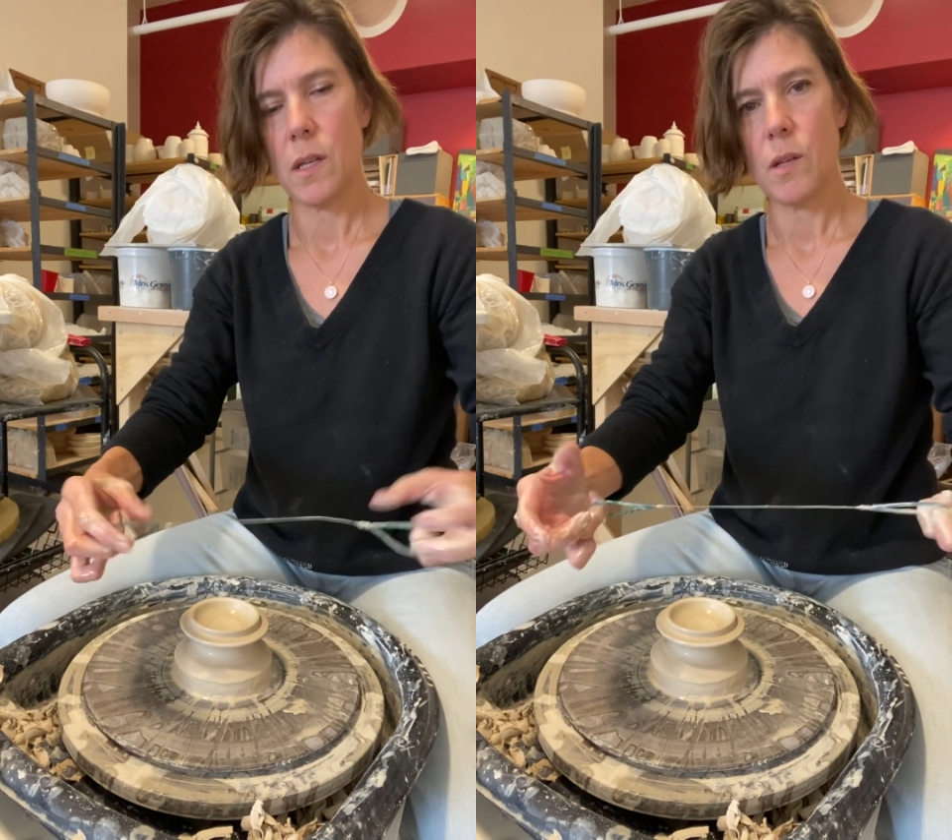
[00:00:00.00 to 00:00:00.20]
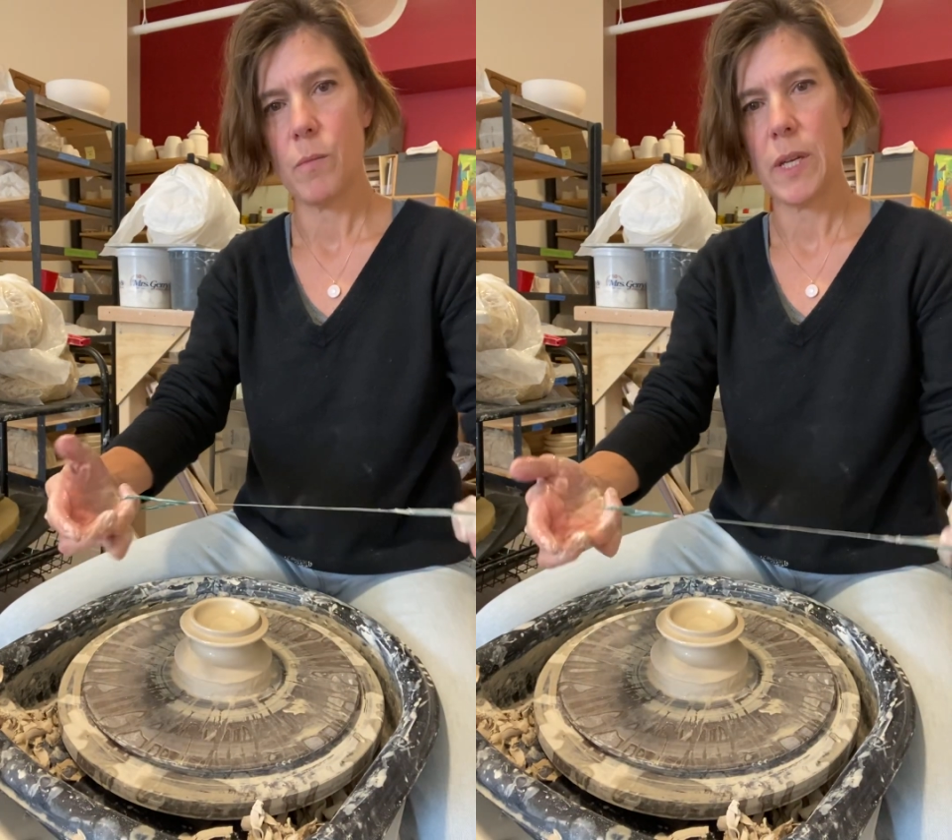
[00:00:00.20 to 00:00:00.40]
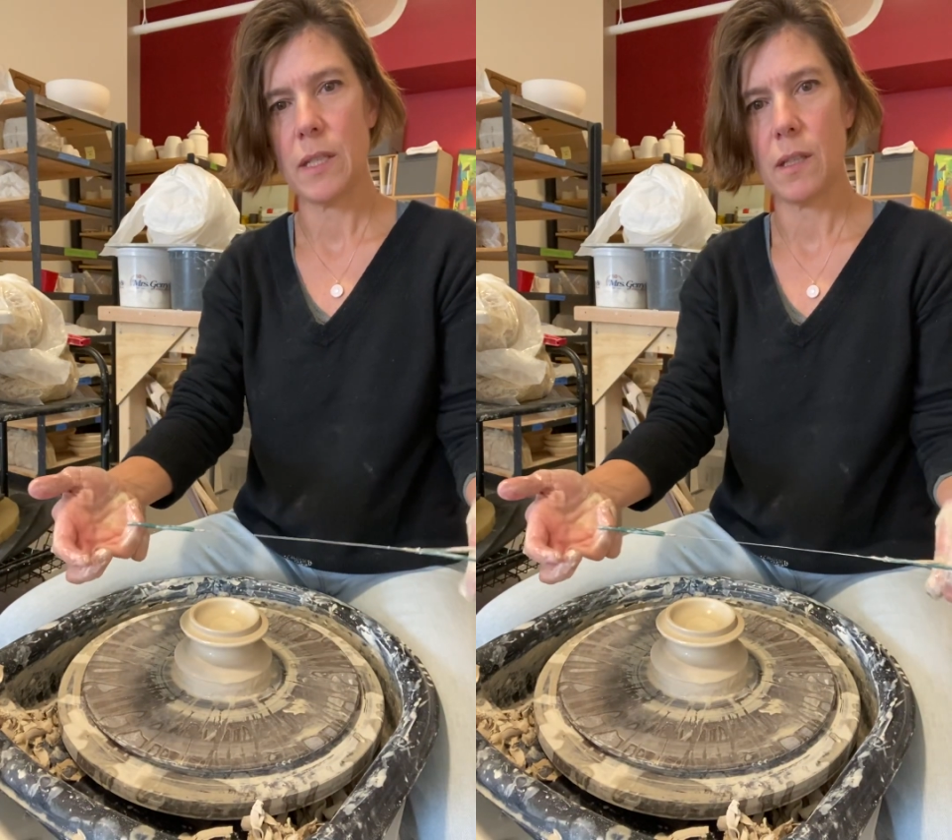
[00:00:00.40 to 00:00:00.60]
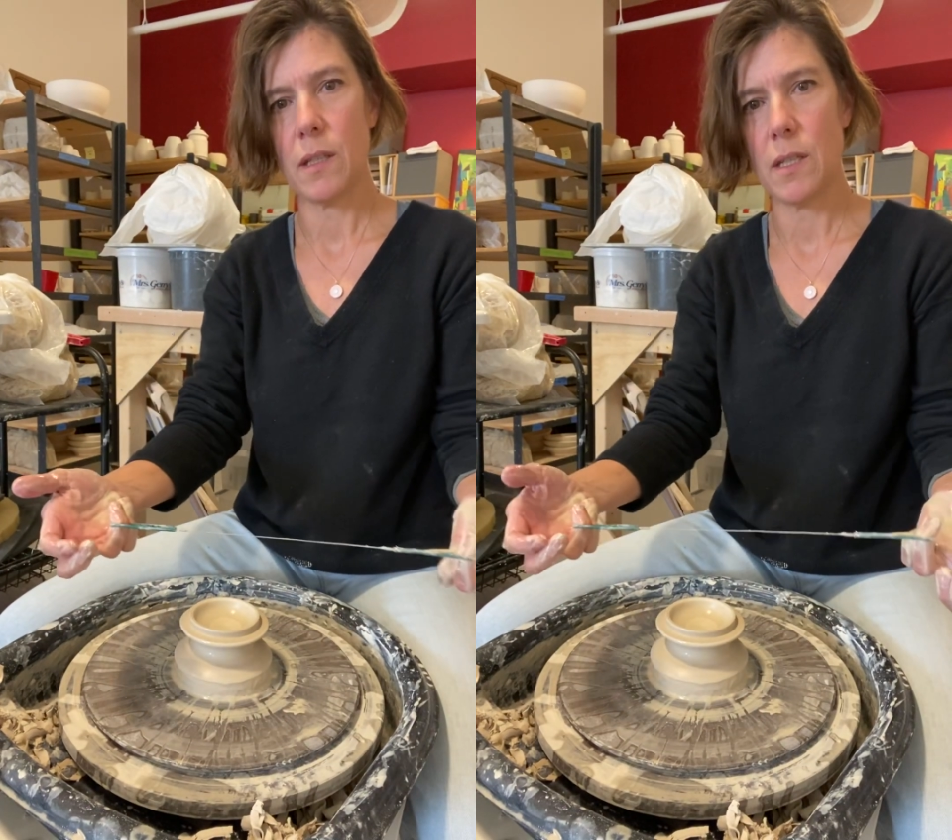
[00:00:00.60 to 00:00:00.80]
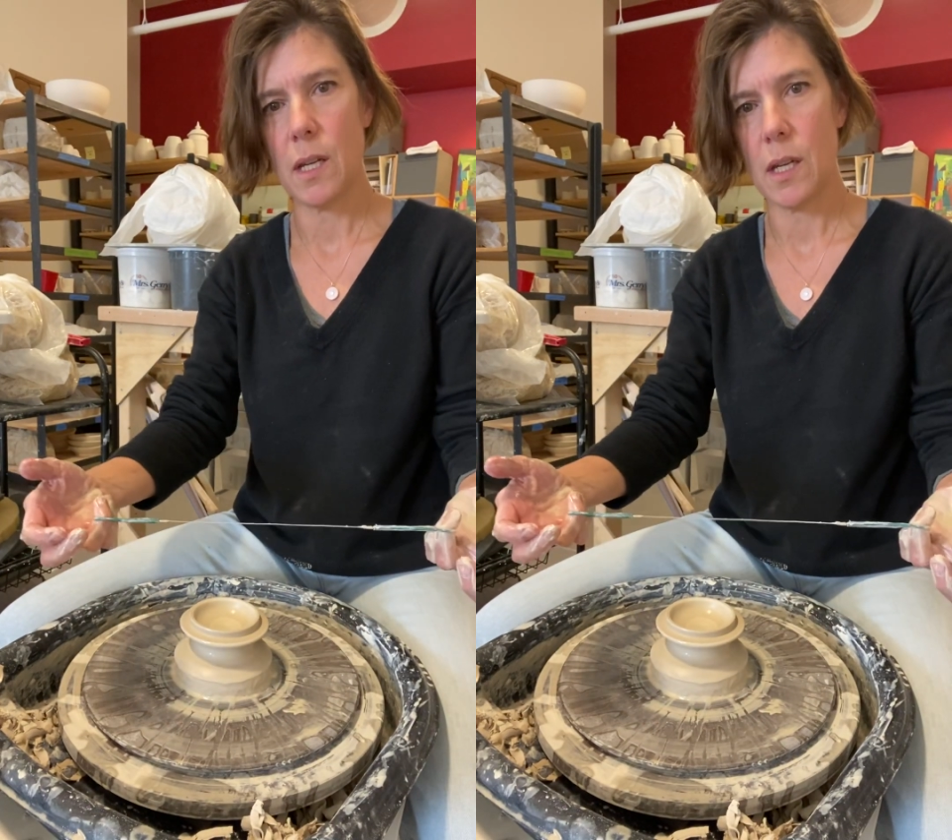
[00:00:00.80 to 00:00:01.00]
you
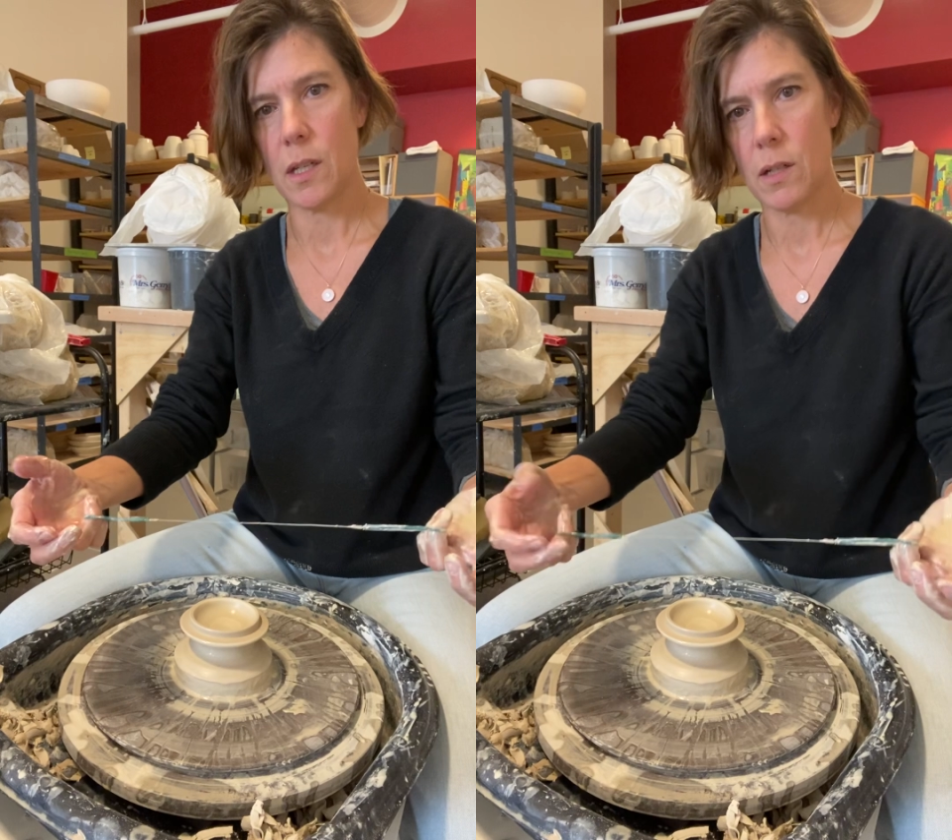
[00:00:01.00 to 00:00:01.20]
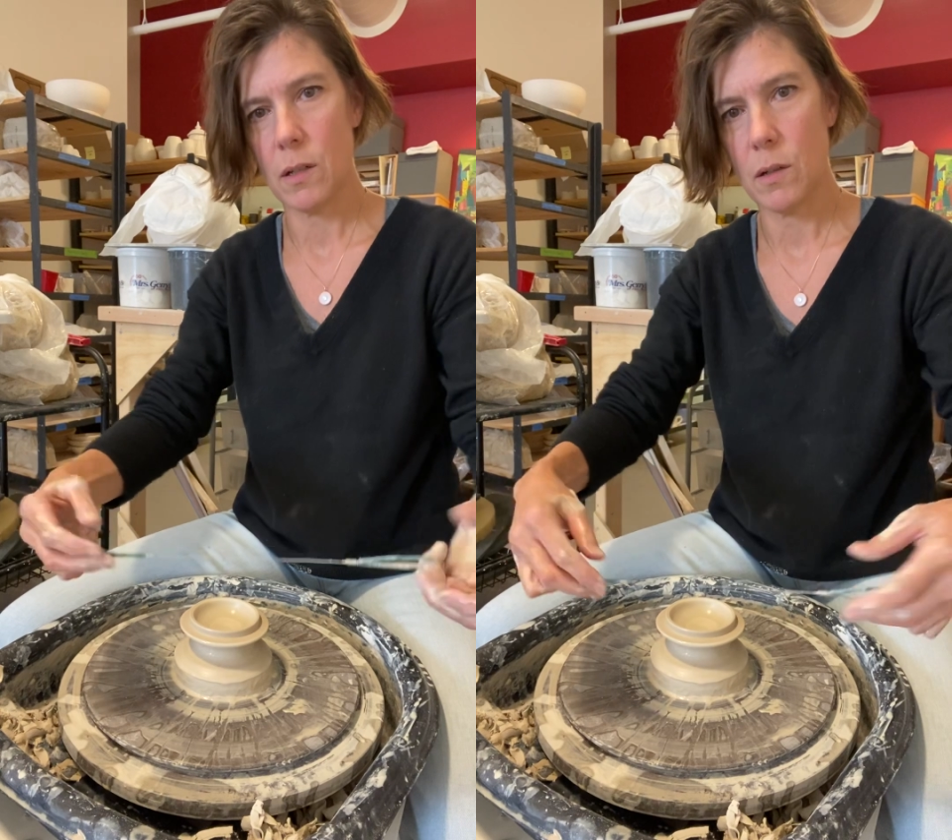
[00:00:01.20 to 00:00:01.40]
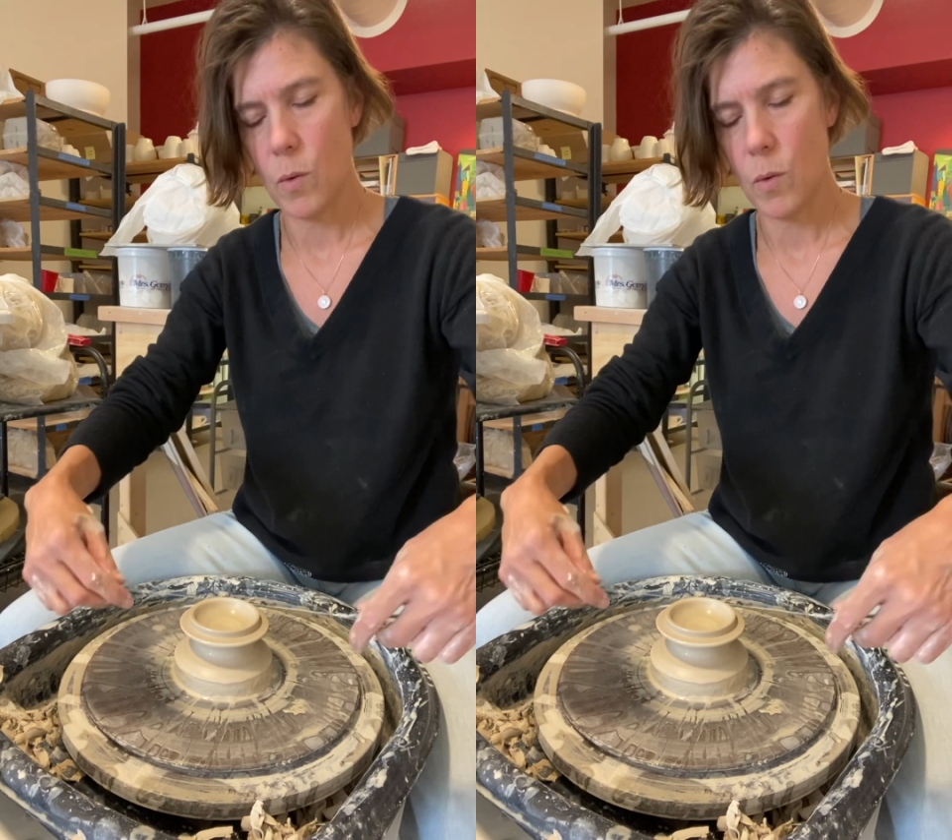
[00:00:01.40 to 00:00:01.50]
basically take your